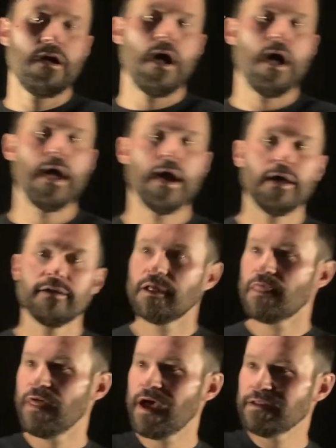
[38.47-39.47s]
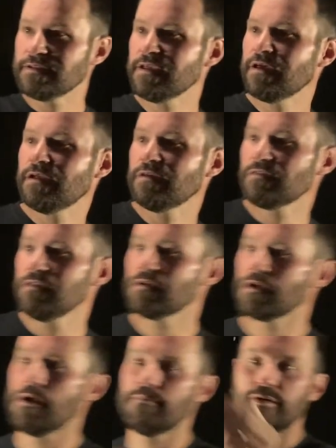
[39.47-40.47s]
And that DNS
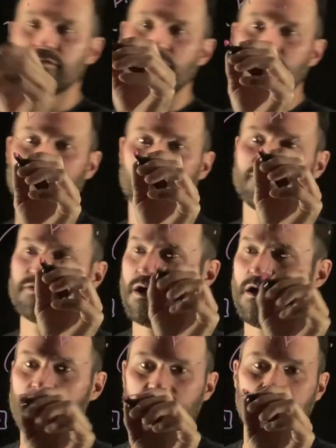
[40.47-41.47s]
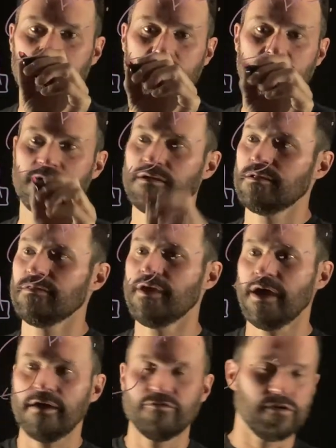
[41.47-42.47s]
lookup is going to resolve the
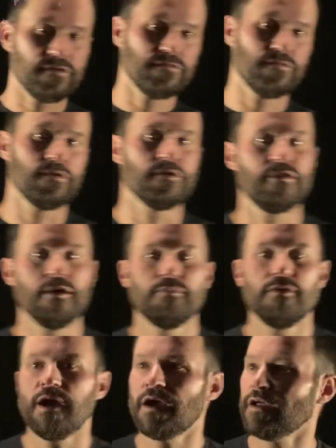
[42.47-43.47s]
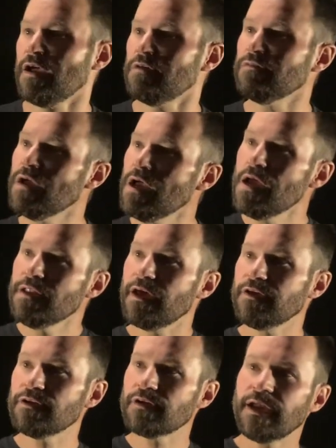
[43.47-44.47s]
address for example.gov. Now
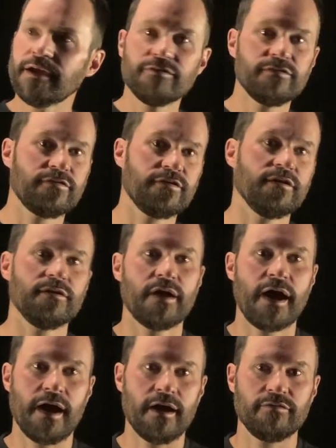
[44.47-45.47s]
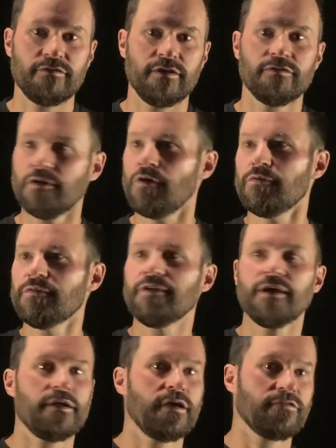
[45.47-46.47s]
your agency has its own
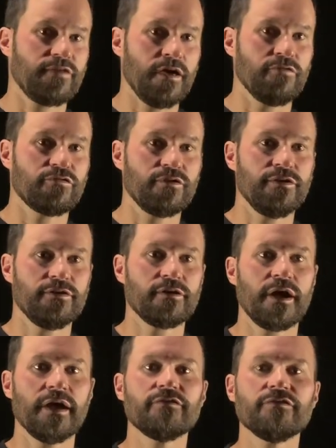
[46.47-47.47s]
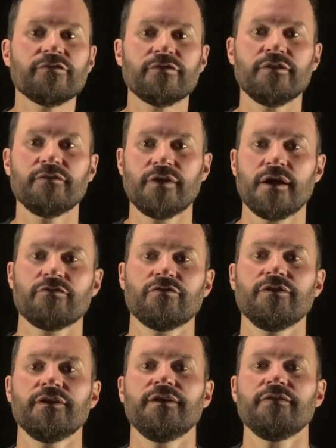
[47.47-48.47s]
DNS entry. Your agency is
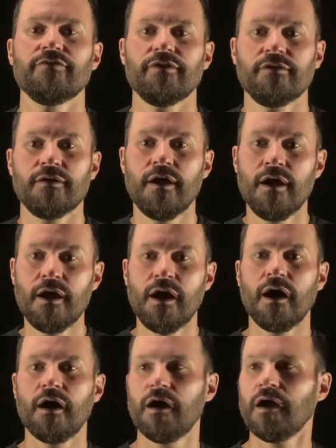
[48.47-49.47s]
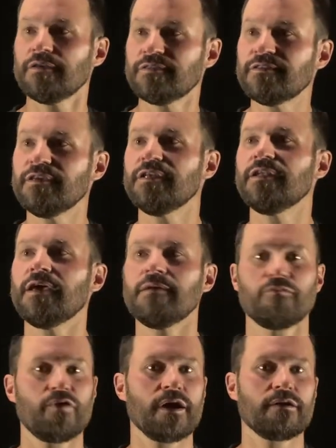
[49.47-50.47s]
actually given a CNAME
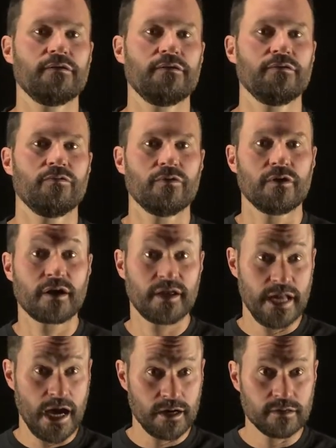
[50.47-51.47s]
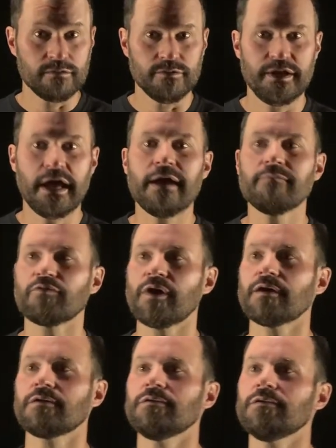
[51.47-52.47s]
record or a canonical name
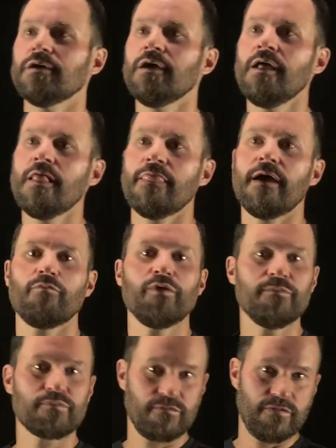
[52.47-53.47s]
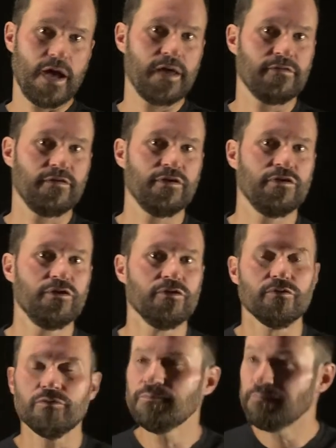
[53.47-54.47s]
record that we provide to
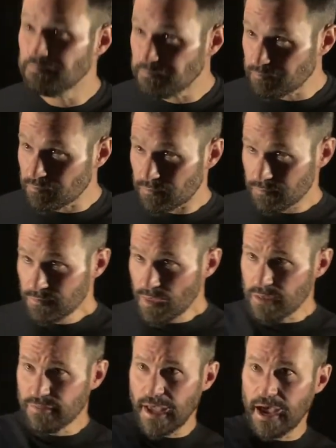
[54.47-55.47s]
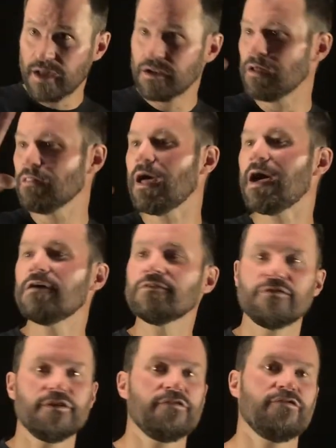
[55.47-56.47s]
you that
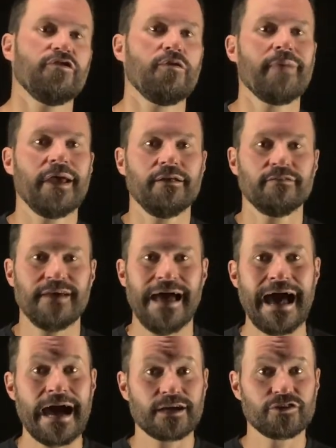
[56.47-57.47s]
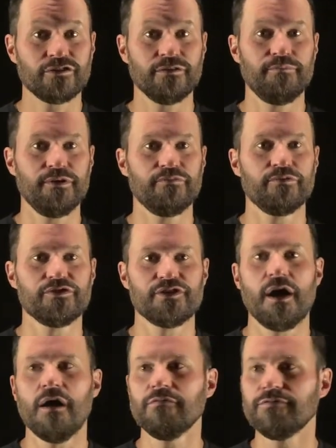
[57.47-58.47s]
allows this domain to actually be
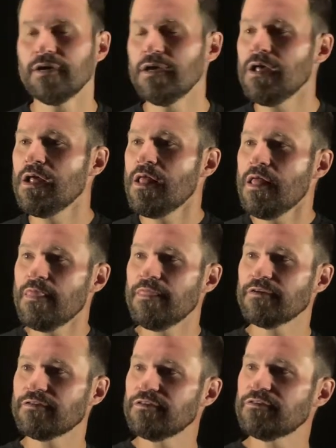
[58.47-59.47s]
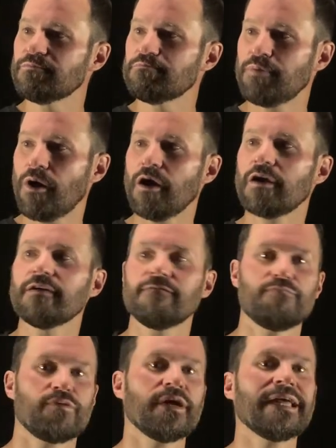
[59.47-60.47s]
resolved. This is part of
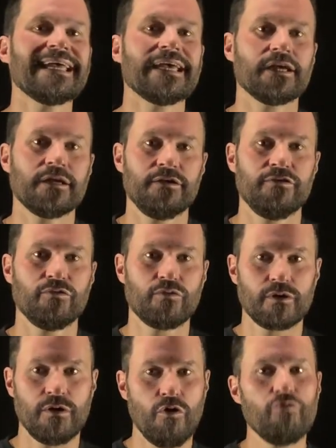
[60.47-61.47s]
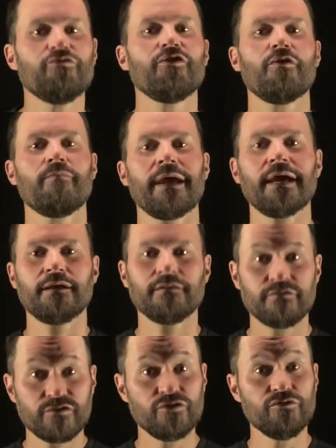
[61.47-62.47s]
bringing your own domain
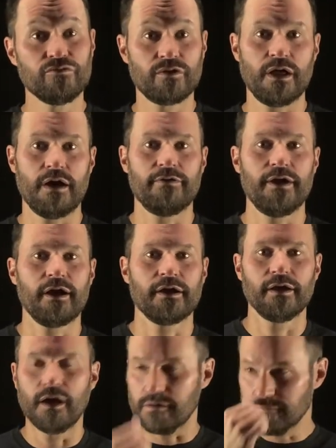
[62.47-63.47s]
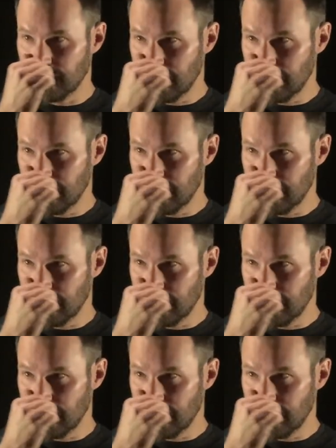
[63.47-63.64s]
to Cloud.gov.